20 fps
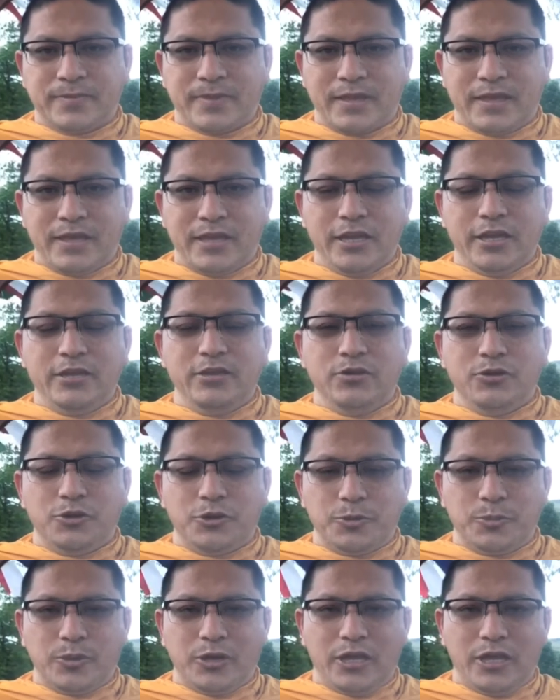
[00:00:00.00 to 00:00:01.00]
in
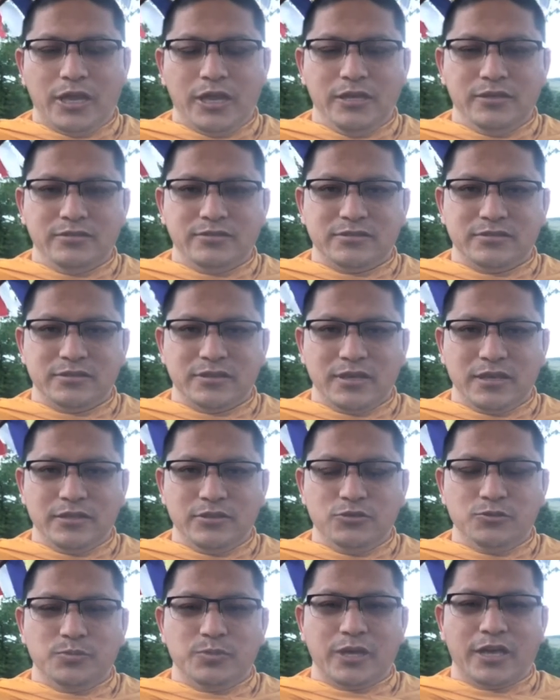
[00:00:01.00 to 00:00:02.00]
your mind and
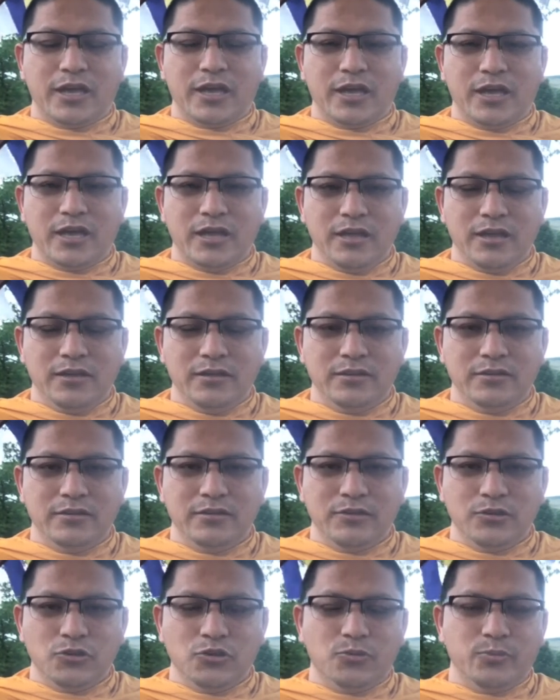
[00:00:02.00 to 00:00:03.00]
you began
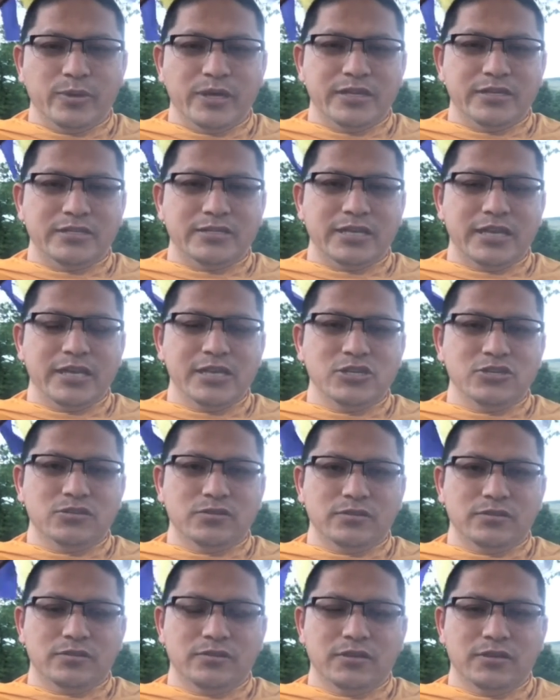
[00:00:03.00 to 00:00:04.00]
your
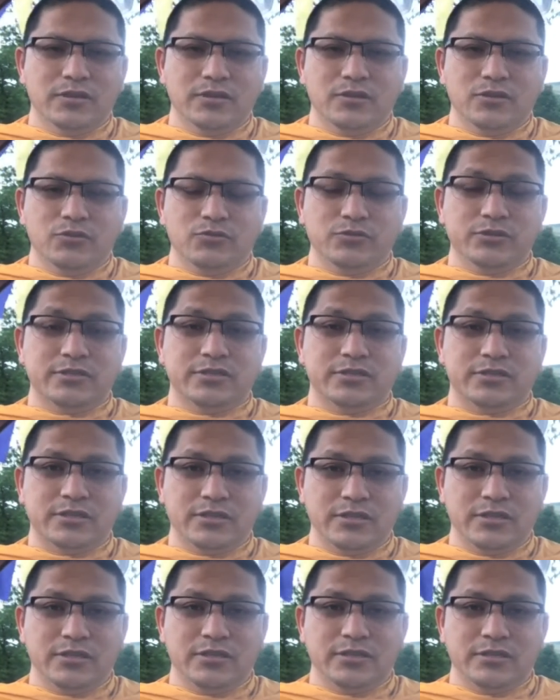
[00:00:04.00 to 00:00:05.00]
meditation with
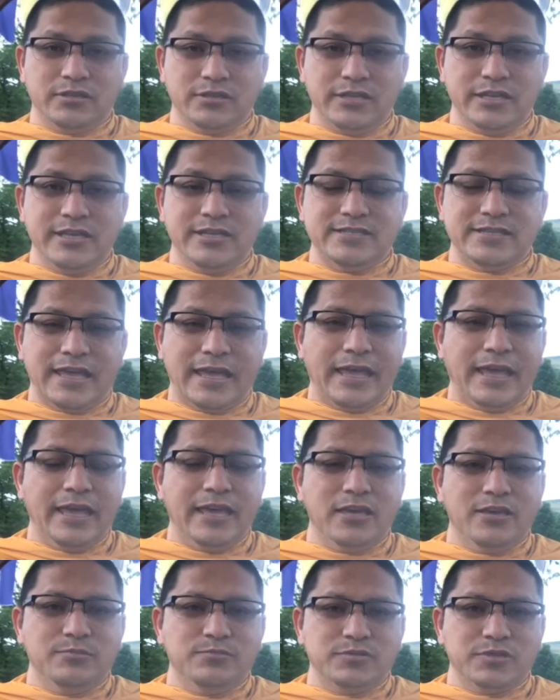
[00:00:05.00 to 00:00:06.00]
these
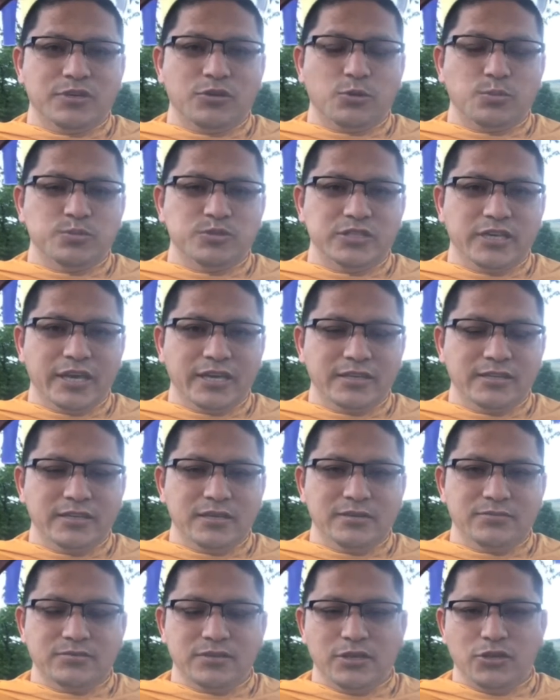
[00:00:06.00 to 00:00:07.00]
aims and
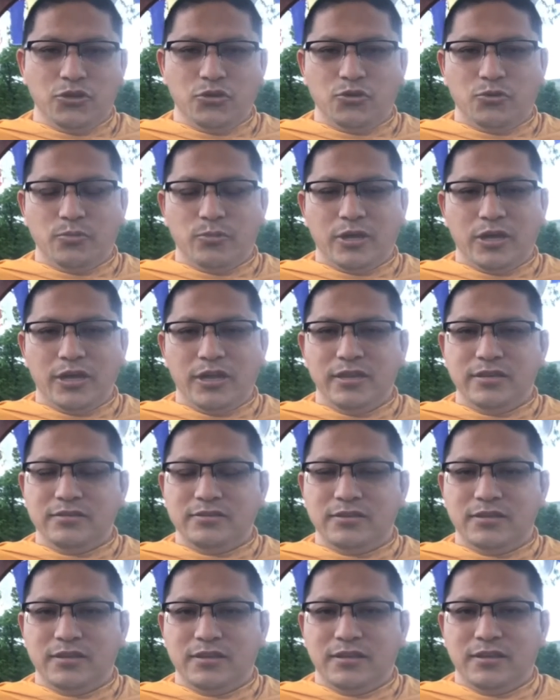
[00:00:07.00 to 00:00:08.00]
objectives in your
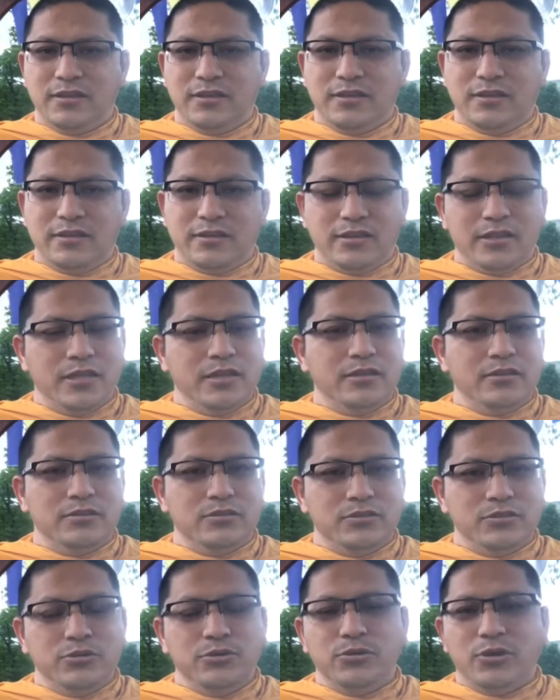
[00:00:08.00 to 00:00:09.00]
mind,
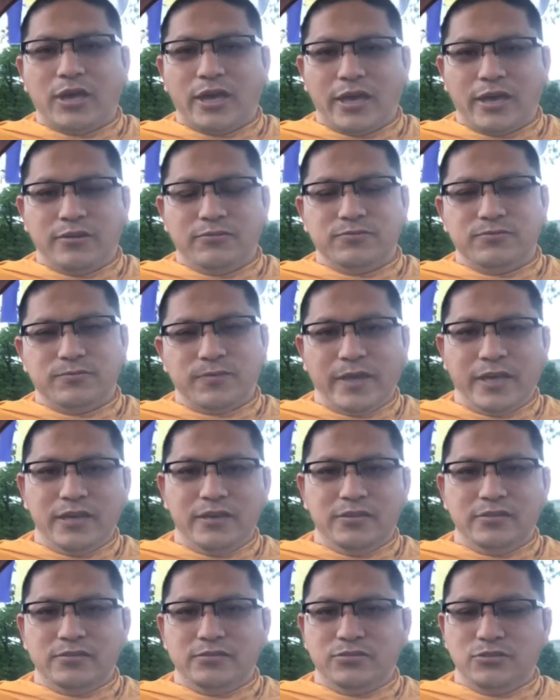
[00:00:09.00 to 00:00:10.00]
then you have
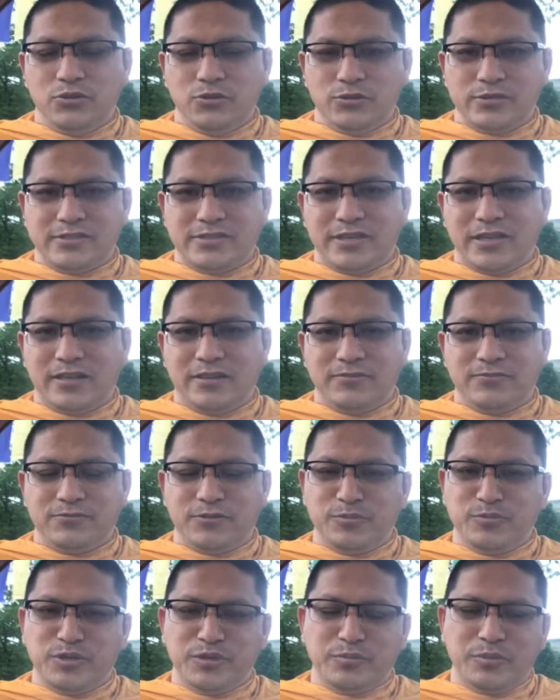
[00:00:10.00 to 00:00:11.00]
failed yourself
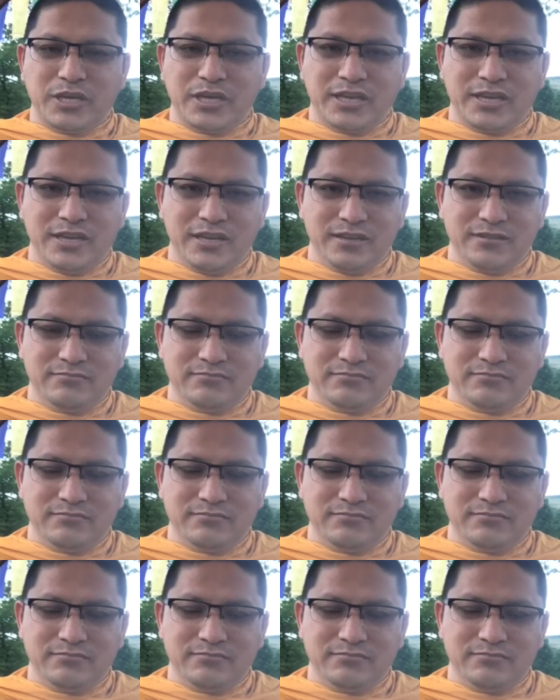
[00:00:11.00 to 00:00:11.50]
from the beginning.